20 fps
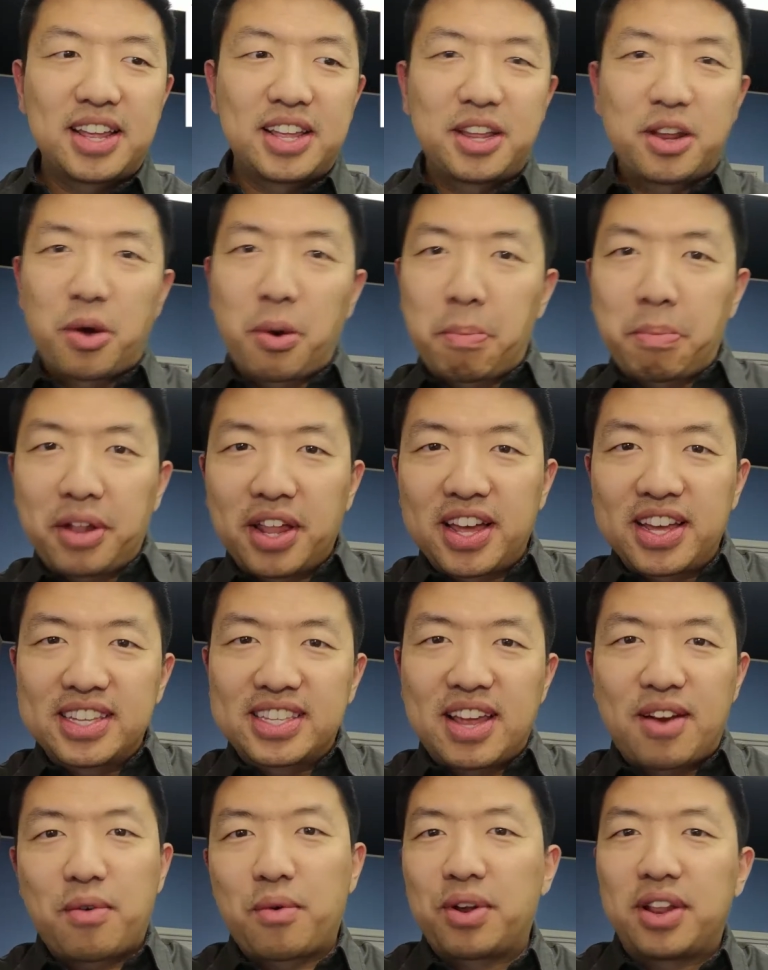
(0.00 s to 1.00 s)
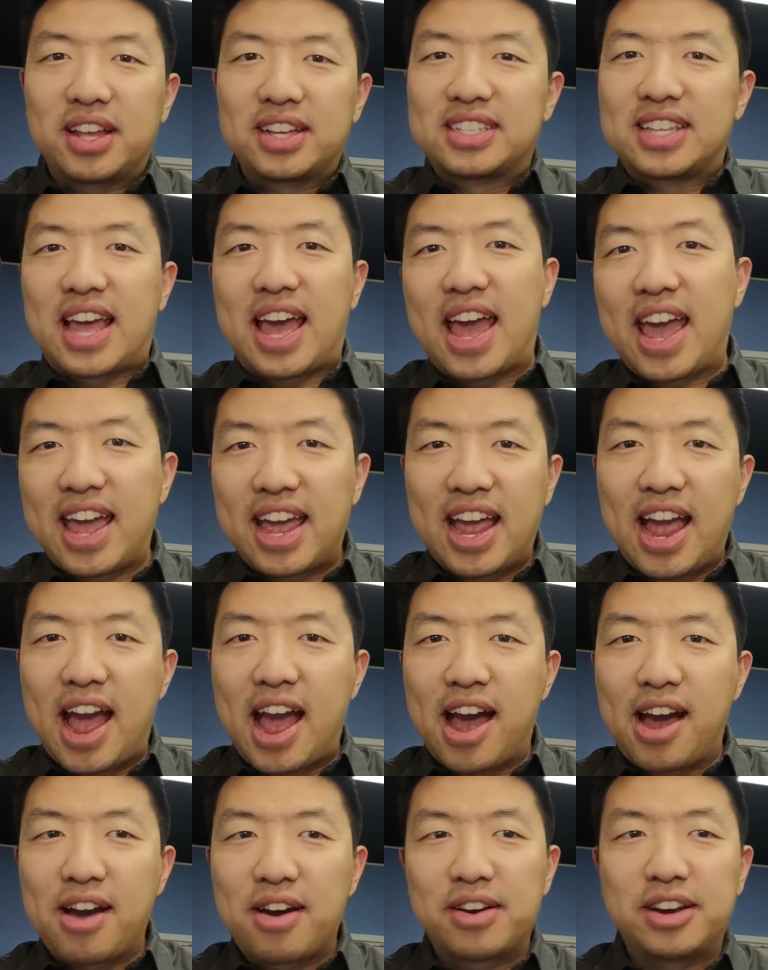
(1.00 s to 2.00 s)
You know, a place that everyone likes to hang
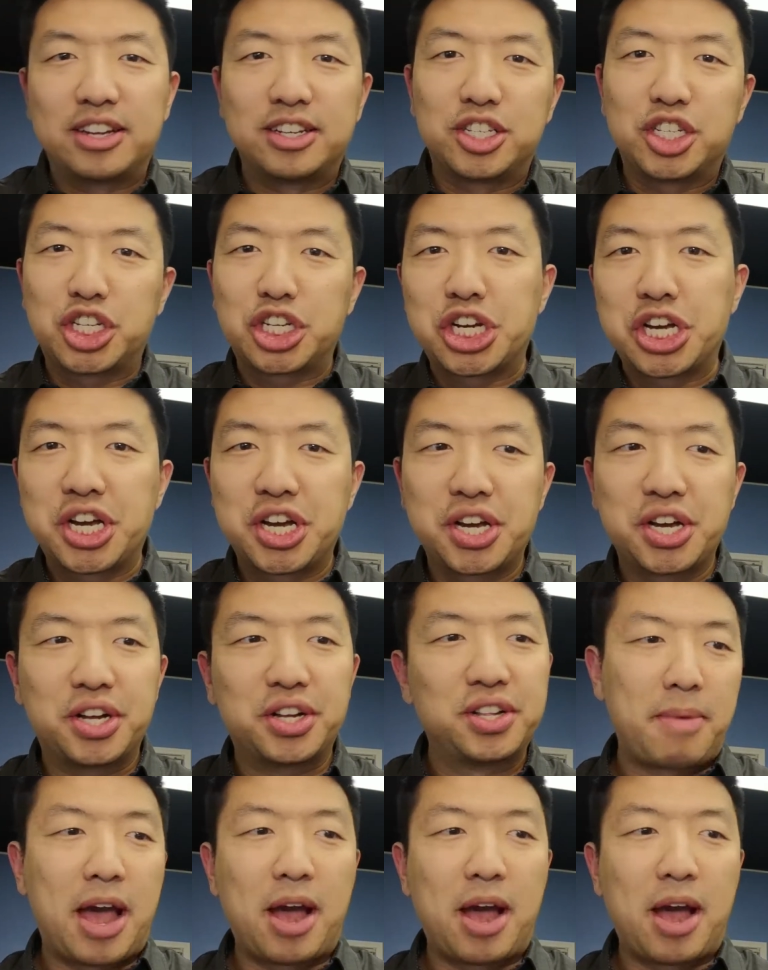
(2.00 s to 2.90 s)
out and chill.